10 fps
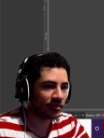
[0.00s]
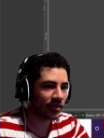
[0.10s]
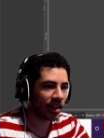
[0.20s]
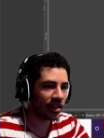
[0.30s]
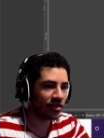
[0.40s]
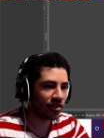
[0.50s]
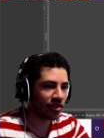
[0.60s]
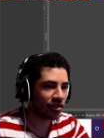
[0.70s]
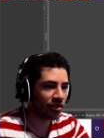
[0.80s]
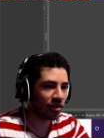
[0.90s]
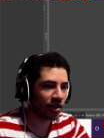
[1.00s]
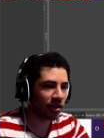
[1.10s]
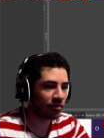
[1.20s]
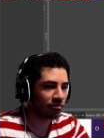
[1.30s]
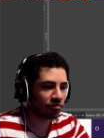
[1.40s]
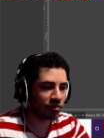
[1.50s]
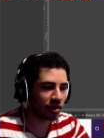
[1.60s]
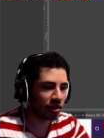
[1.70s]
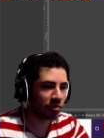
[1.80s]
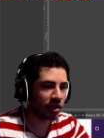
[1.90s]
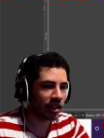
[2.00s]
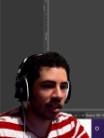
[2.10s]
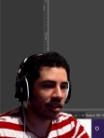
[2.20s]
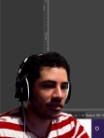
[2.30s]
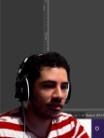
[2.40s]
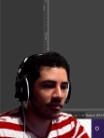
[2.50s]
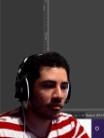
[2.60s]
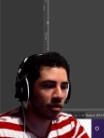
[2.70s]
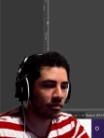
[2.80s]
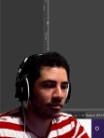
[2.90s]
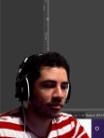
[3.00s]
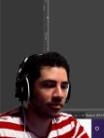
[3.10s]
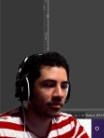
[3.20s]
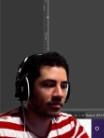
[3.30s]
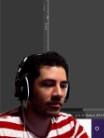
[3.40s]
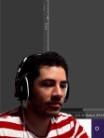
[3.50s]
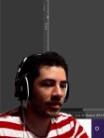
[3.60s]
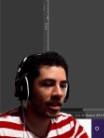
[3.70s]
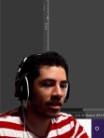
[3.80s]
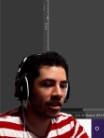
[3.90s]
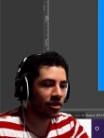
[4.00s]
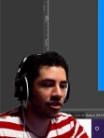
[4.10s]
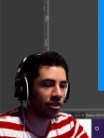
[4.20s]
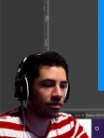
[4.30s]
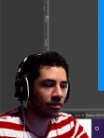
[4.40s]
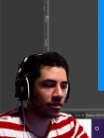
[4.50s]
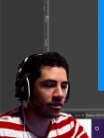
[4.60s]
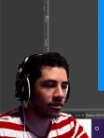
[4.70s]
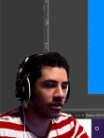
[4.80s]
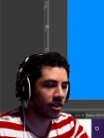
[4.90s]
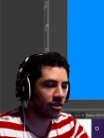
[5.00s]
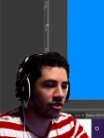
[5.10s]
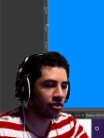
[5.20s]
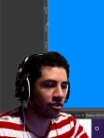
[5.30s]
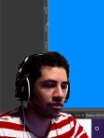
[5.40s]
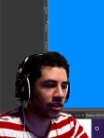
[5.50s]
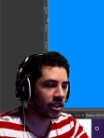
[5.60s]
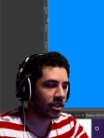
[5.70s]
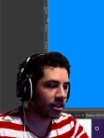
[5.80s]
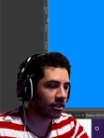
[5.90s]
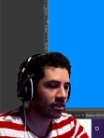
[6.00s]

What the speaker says: I usually just go like a little bit ahead. Boom. And there you go. There's your 3D text.